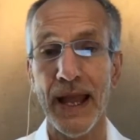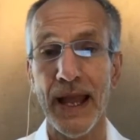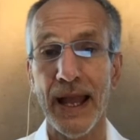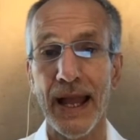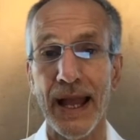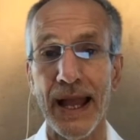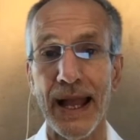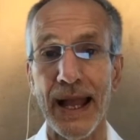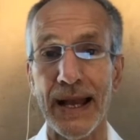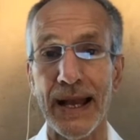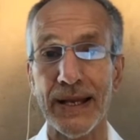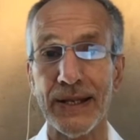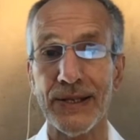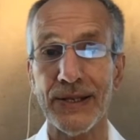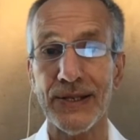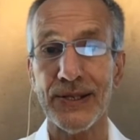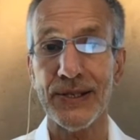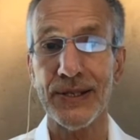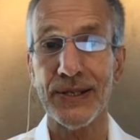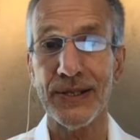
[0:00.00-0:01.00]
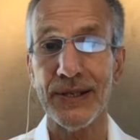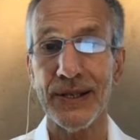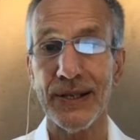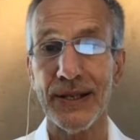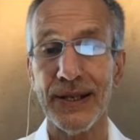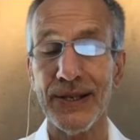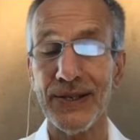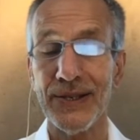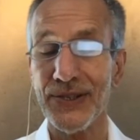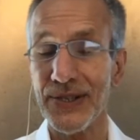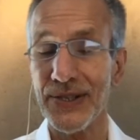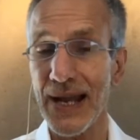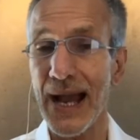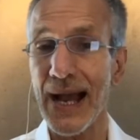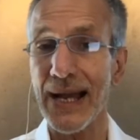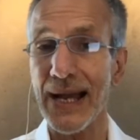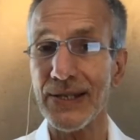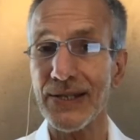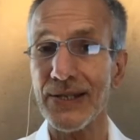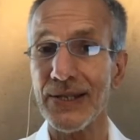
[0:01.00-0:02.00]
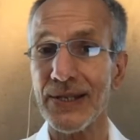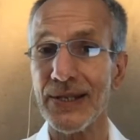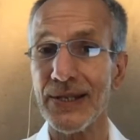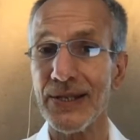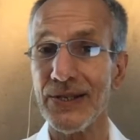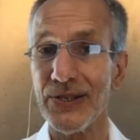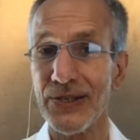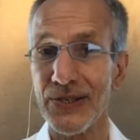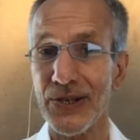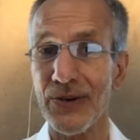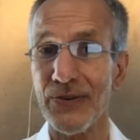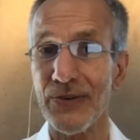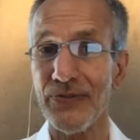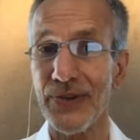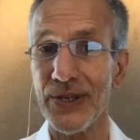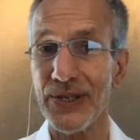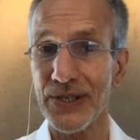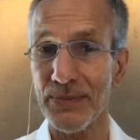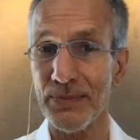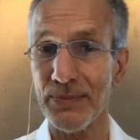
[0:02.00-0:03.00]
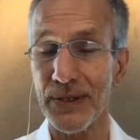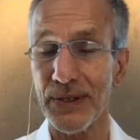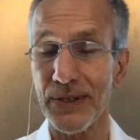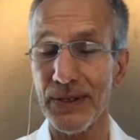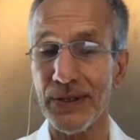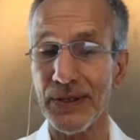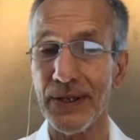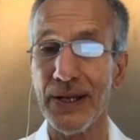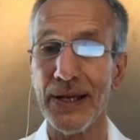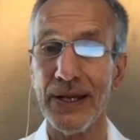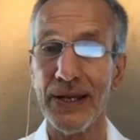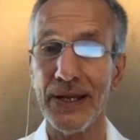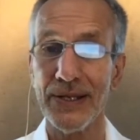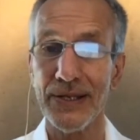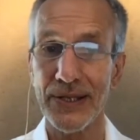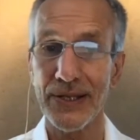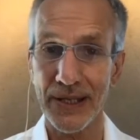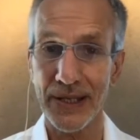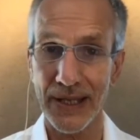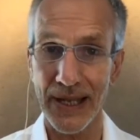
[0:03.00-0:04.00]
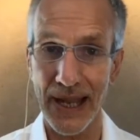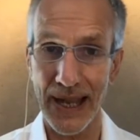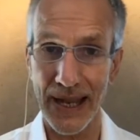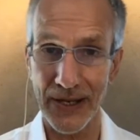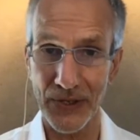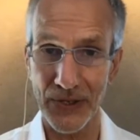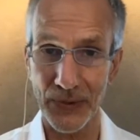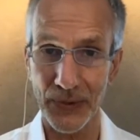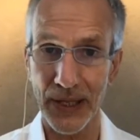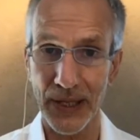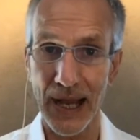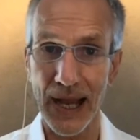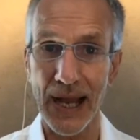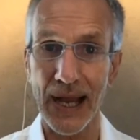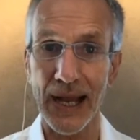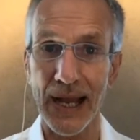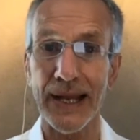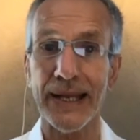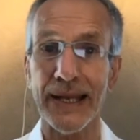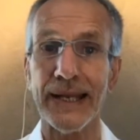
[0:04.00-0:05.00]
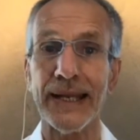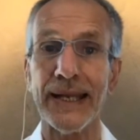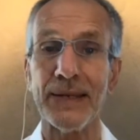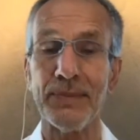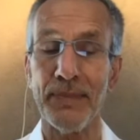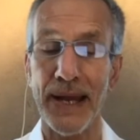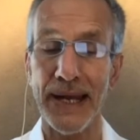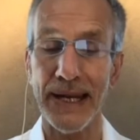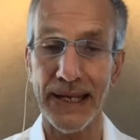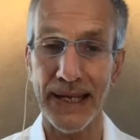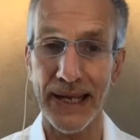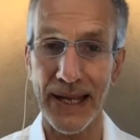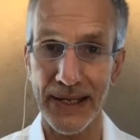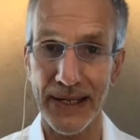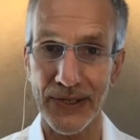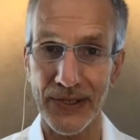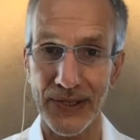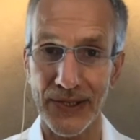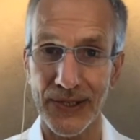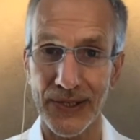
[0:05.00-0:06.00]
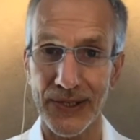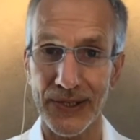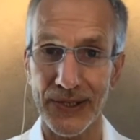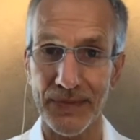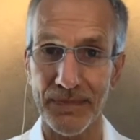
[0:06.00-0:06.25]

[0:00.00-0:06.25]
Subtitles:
and is not so visible to the casual eye in many cases.